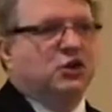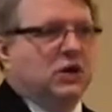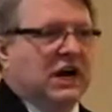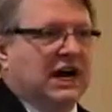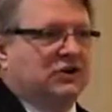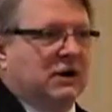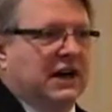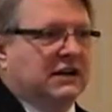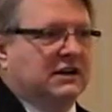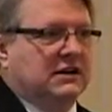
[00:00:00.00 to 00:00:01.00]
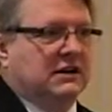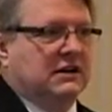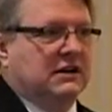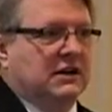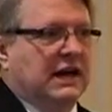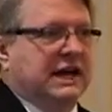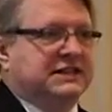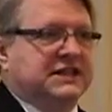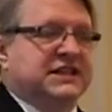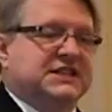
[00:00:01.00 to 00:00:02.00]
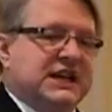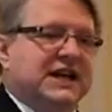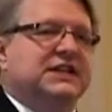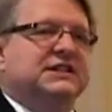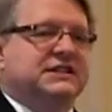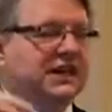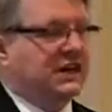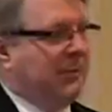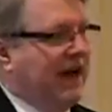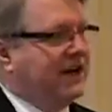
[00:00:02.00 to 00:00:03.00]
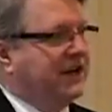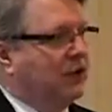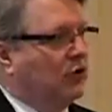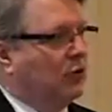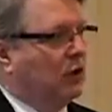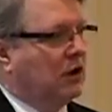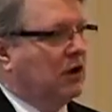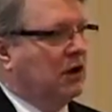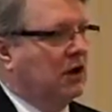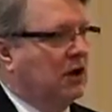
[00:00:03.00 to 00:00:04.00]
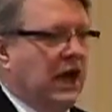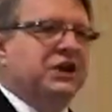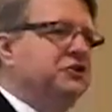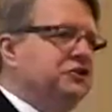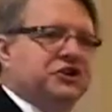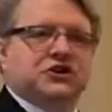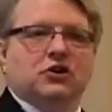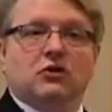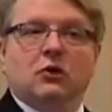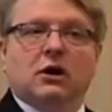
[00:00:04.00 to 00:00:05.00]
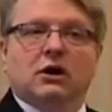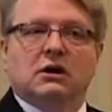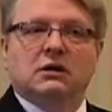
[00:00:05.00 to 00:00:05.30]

you a contract and say sign it and send it back and go to work, and you just go to work.